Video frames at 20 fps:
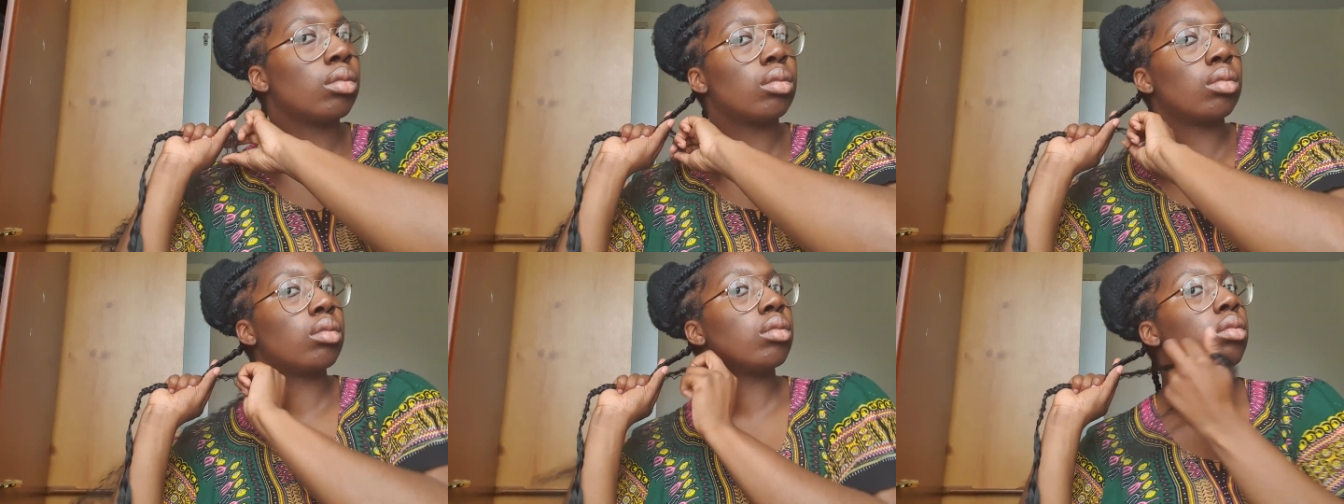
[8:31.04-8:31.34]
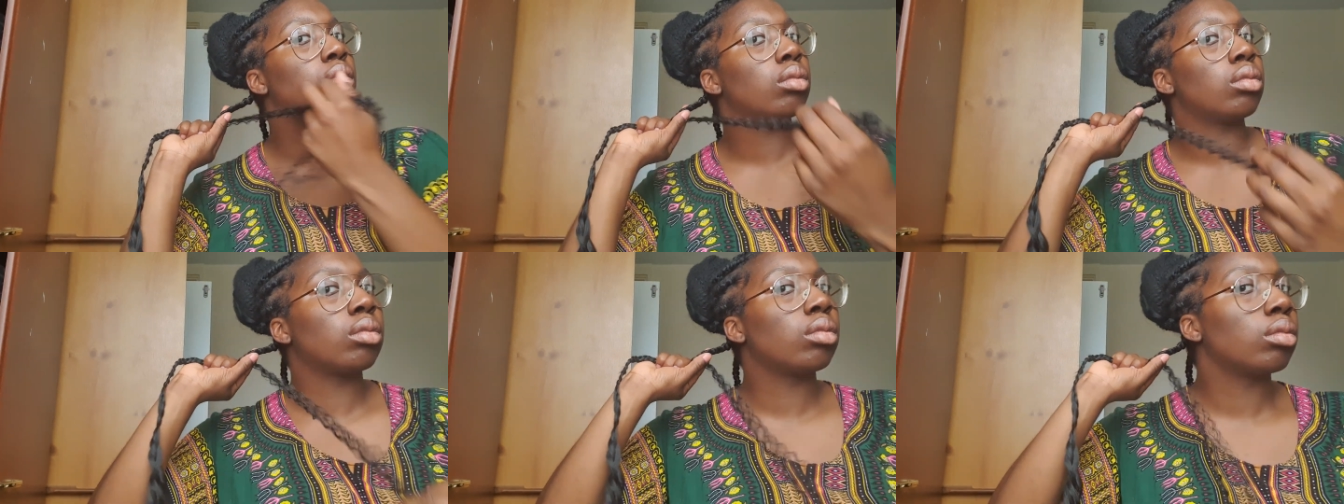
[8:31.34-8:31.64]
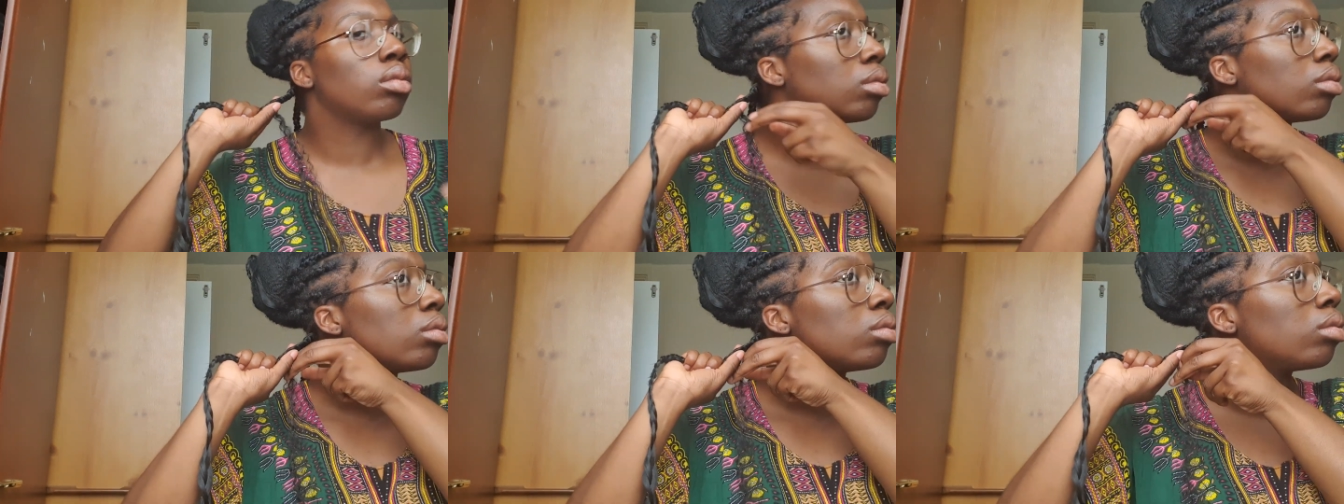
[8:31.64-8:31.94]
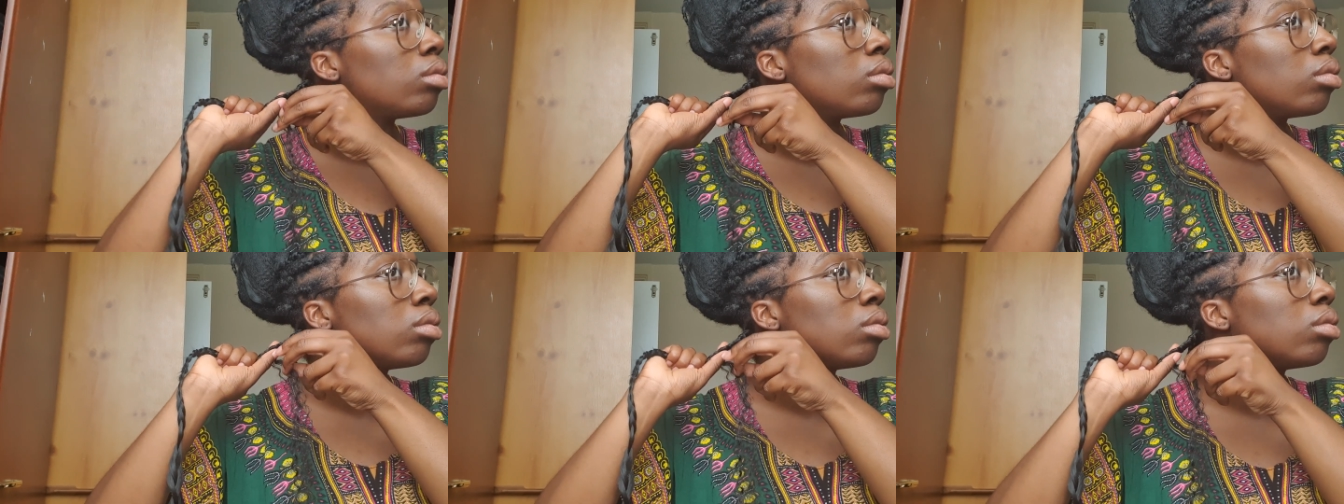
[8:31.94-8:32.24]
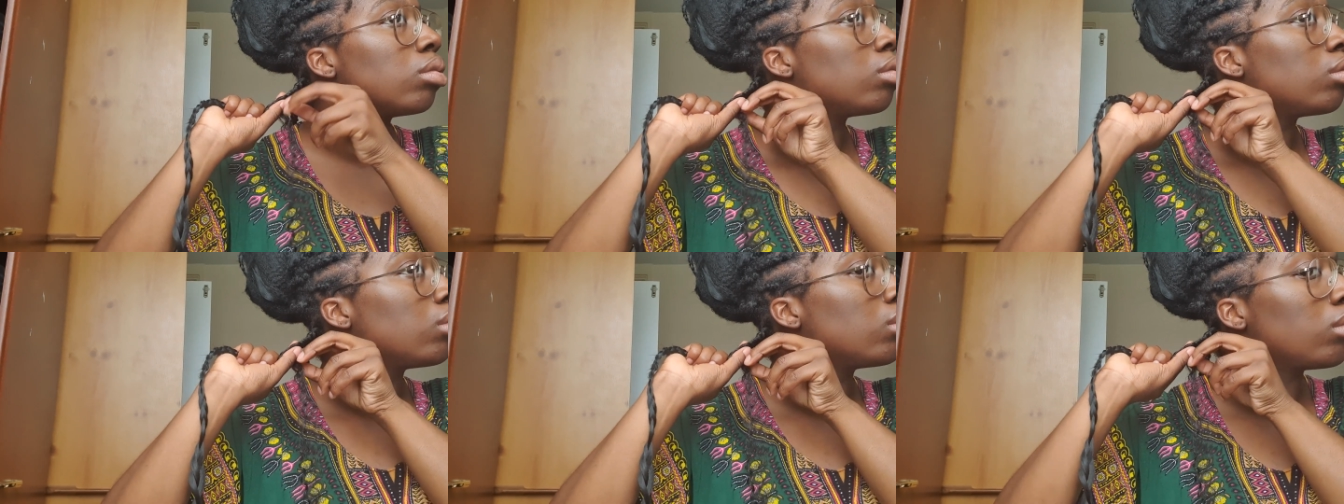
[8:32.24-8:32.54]
wrapped around, and that's
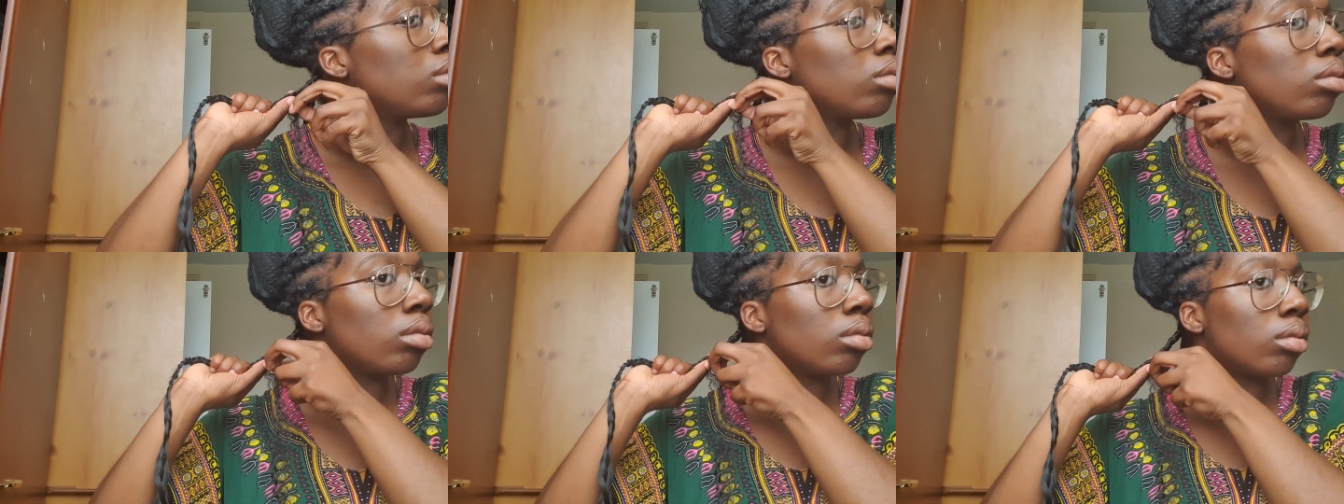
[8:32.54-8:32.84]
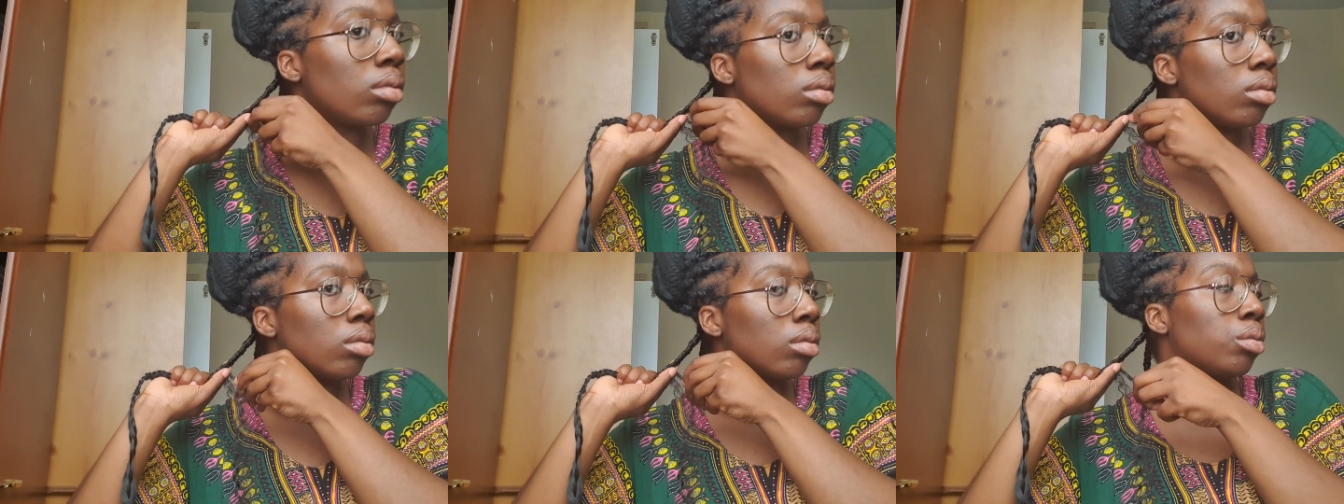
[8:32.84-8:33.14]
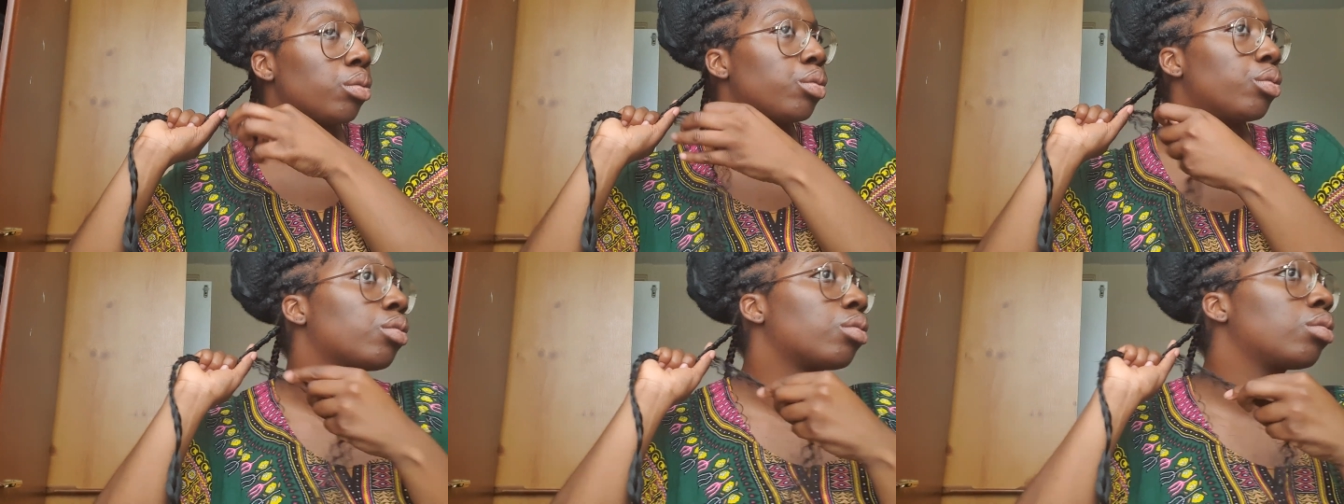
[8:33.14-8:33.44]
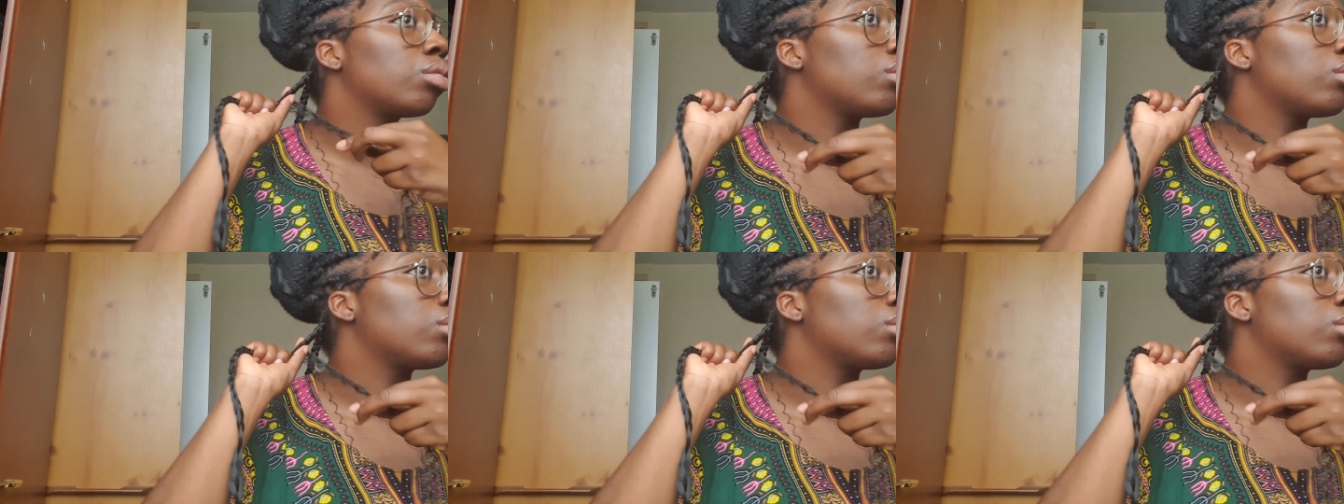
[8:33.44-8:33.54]
not what I wanted.